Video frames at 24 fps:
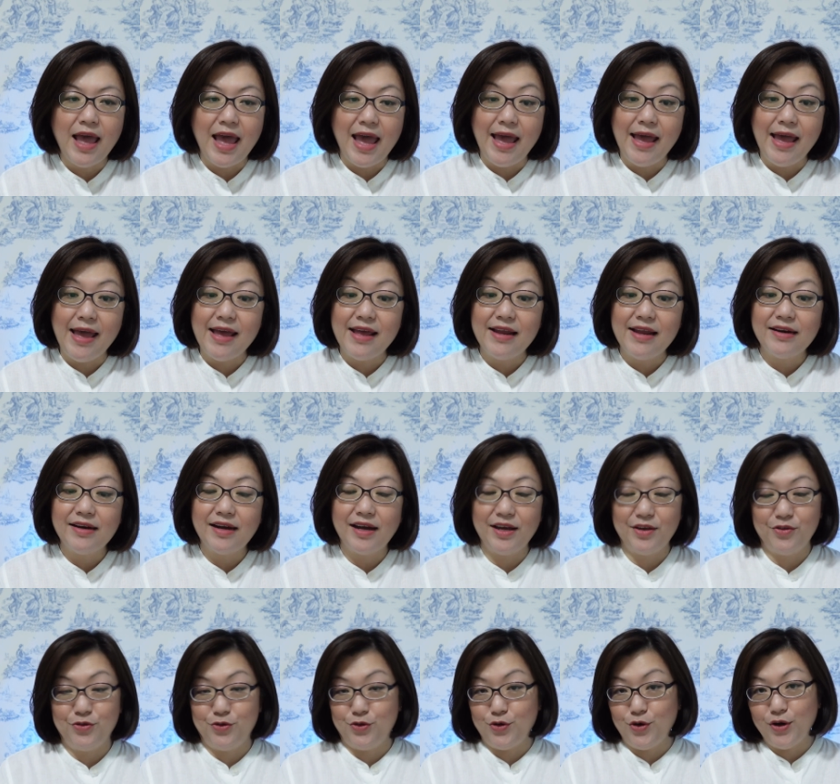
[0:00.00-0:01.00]
and I
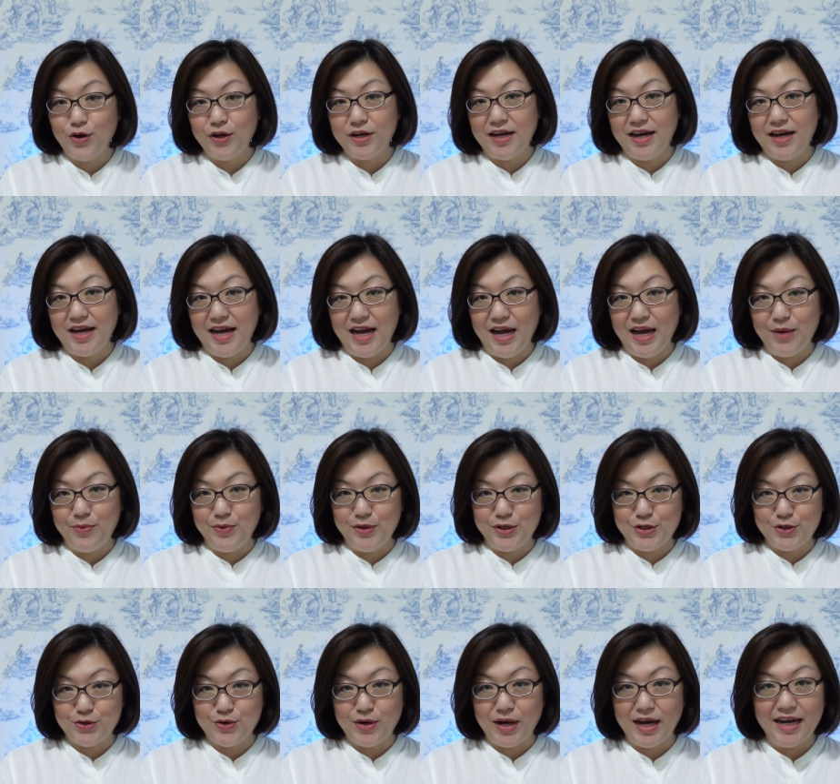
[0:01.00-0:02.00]
thought I would
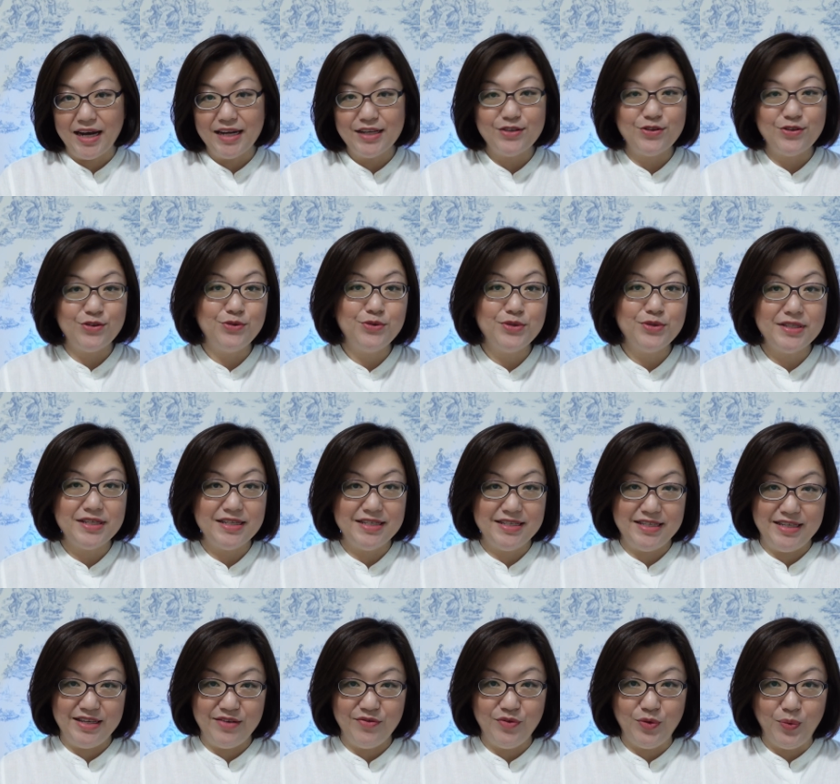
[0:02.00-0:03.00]
try to use this
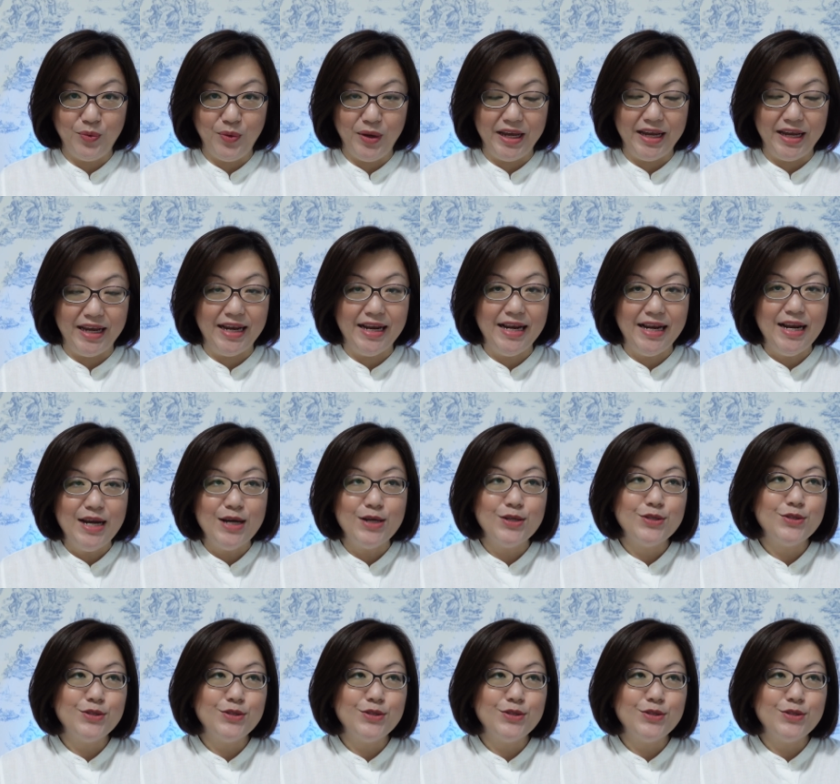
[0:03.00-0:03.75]
giveaway